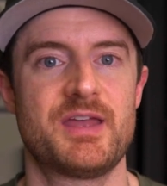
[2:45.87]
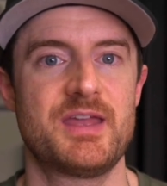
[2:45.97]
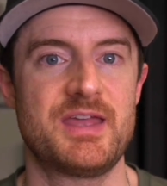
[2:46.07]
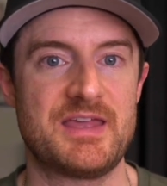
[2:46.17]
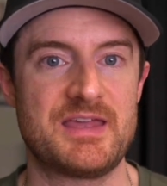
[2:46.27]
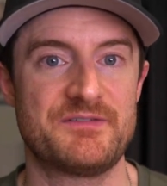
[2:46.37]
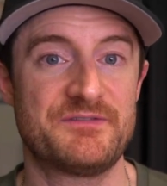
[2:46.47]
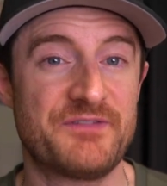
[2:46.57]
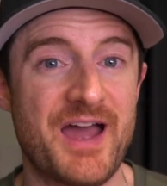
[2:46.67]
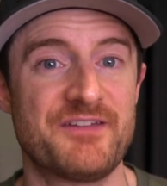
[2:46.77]
a
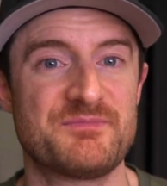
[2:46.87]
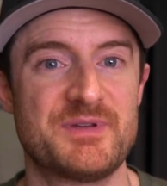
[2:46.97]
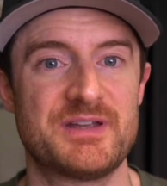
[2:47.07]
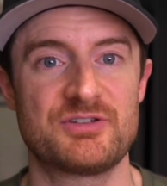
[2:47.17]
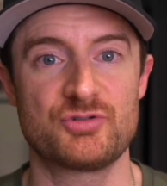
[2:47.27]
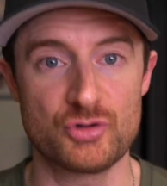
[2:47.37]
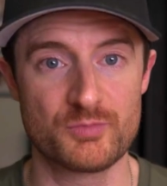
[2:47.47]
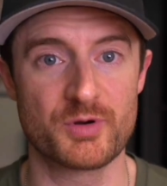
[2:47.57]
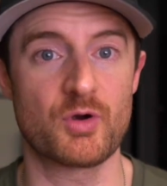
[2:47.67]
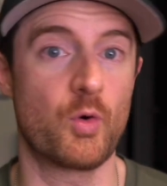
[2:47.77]
5-minute
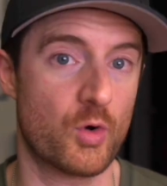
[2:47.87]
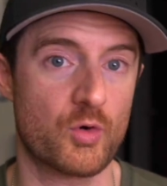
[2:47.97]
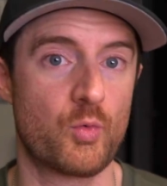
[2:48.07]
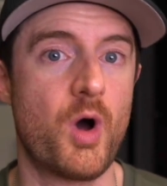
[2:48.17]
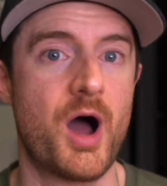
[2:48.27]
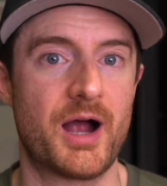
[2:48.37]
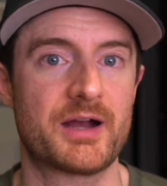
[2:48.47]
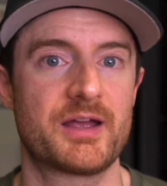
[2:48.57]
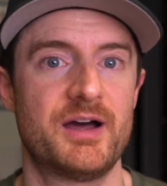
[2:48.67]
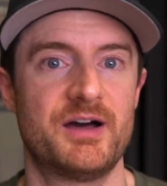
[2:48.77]
Uber or
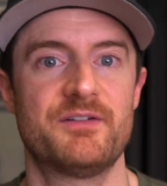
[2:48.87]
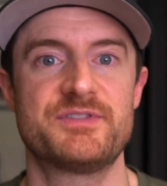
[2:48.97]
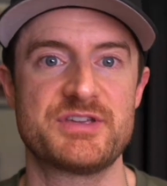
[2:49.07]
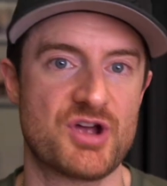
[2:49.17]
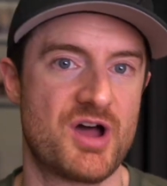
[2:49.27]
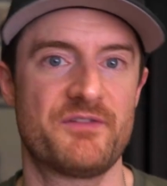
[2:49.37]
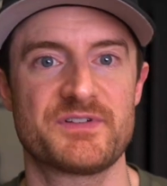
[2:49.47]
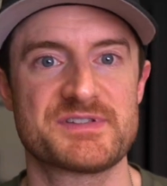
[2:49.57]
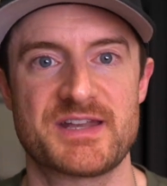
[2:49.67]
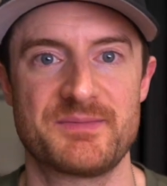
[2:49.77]
walk of the
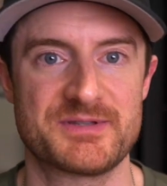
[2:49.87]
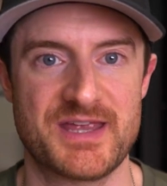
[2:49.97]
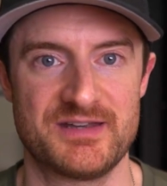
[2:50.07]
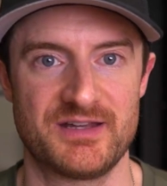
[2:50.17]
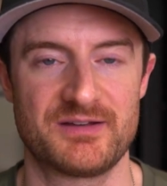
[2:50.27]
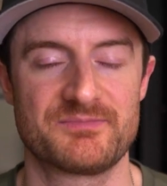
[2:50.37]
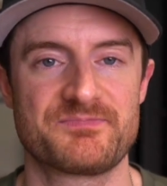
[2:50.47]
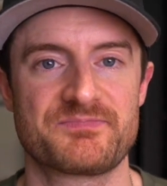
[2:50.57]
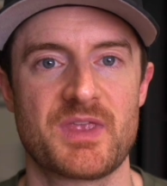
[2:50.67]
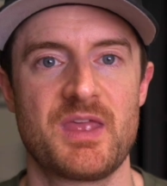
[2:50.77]
conference that I'm attending.
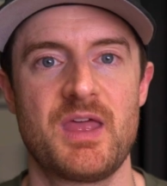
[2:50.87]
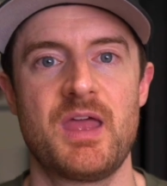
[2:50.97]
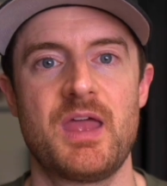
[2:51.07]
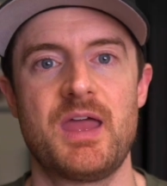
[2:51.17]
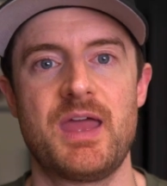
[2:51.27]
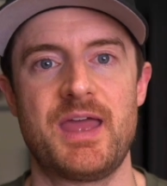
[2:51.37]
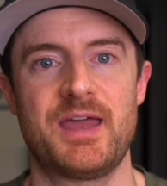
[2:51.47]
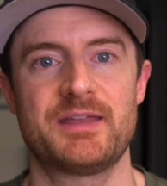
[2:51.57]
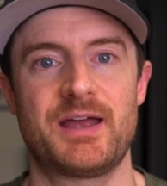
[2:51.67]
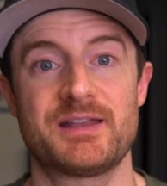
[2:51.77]

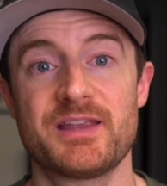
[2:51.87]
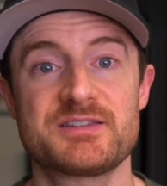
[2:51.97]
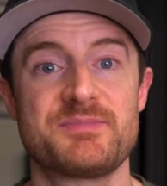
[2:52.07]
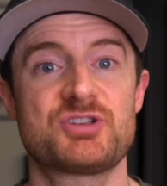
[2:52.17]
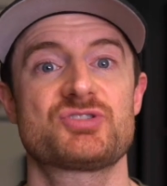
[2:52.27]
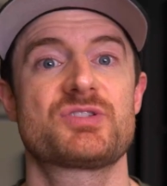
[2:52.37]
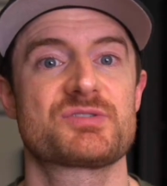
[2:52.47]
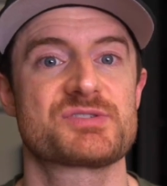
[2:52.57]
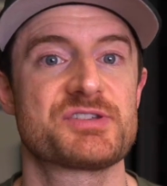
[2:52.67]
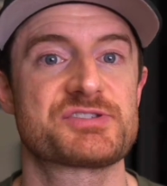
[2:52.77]
And I'd like to make sure that
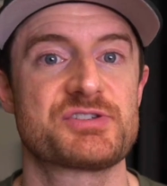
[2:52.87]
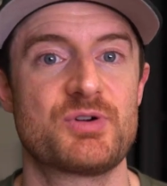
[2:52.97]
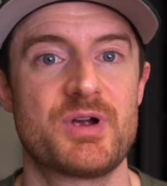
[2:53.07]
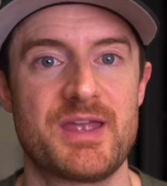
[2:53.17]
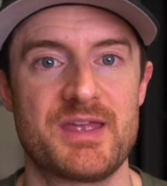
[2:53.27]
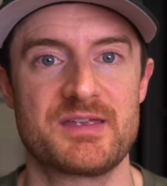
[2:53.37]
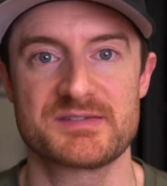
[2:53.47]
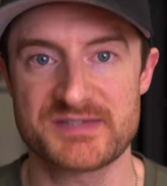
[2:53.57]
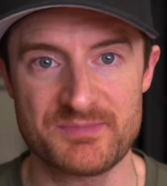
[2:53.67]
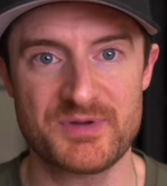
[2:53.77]
there's also
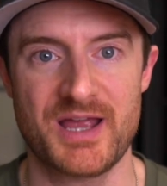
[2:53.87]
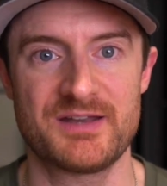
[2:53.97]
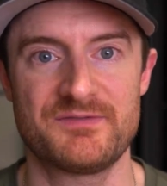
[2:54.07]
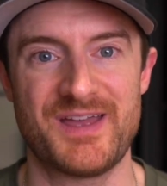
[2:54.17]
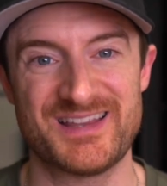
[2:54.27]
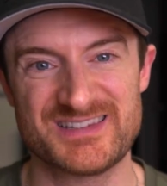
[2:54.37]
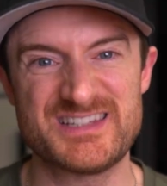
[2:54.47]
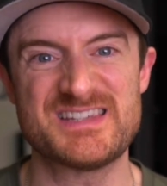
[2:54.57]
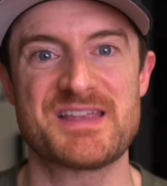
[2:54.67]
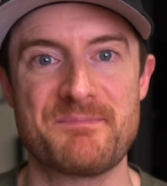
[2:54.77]
some kind of at
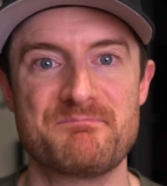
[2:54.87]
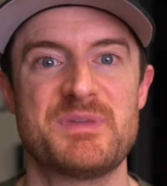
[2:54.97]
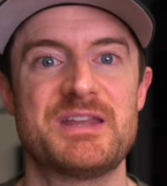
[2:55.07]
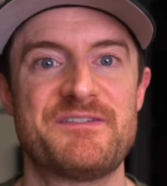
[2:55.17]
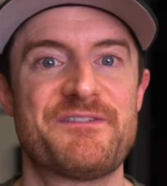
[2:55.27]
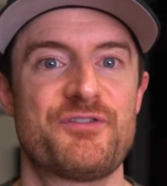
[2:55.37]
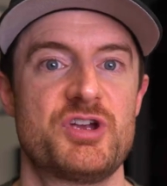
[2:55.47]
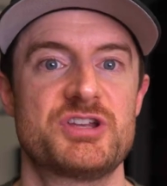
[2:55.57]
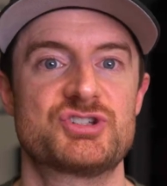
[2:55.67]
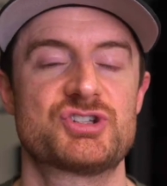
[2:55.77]
least a mini
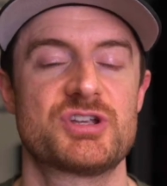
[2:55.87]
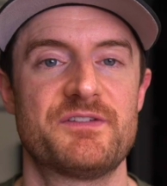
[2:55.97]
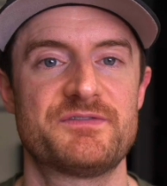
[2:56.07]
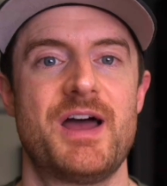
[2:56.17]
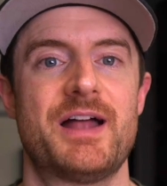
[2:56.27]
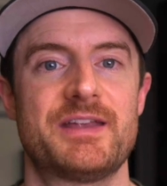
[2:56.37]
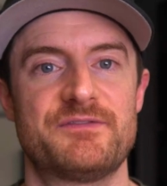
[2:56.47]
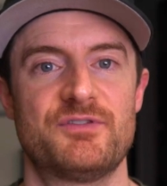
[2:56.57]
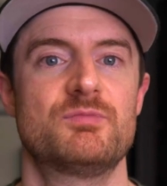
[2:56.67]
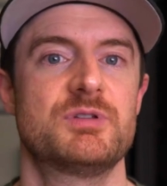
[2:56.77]
fridge, if not a
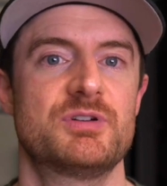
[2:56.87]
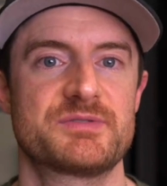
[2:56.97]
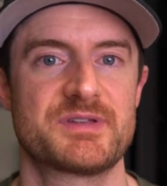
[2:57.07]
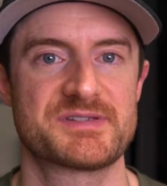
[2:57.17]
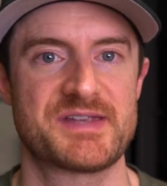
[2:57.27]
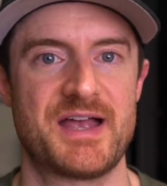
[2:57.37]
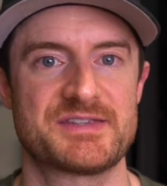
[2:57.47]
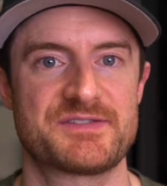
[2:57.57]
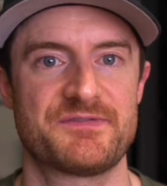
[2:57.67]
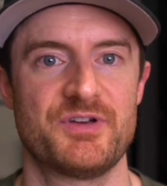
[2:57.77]
full-blown
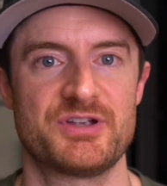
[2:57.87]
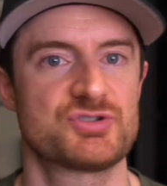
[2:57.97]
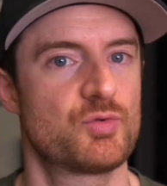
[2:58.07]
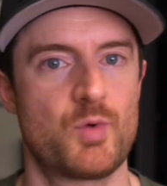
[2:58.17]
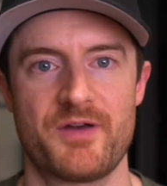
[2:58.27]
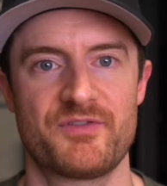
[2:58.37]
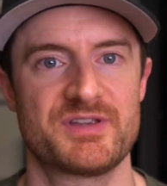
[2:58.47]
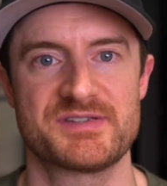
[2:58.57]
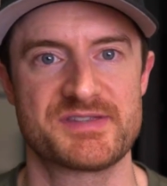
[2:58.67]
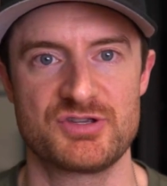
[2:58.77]
sized fridge, wherever it
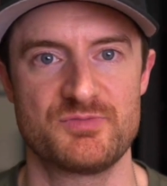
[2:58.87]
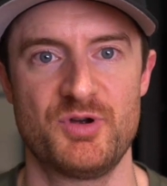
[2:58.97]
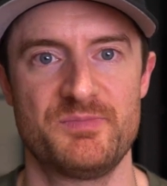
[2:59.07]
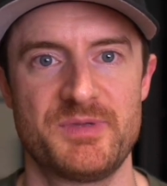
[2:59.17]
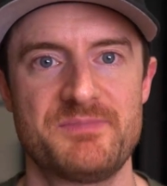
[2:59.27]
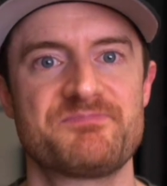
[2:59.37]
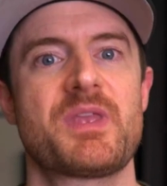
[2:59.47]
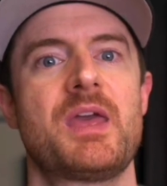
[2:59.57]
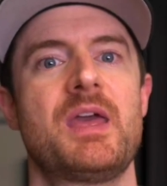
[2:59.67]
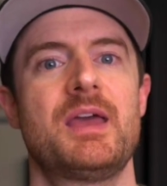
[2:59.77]
is that you put me.
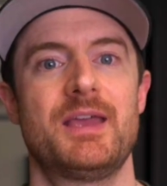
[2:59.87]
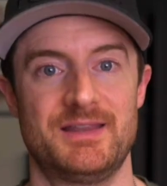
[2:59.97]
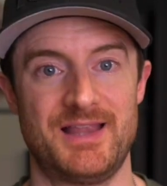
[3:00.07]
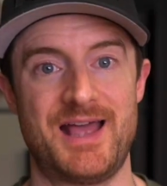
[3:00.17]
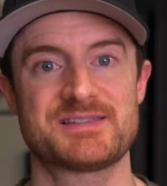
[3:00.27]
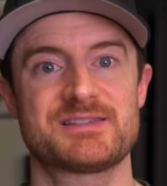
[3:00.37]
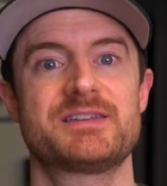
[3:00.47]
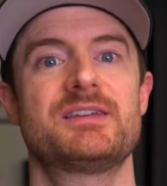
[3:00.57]
And lastly,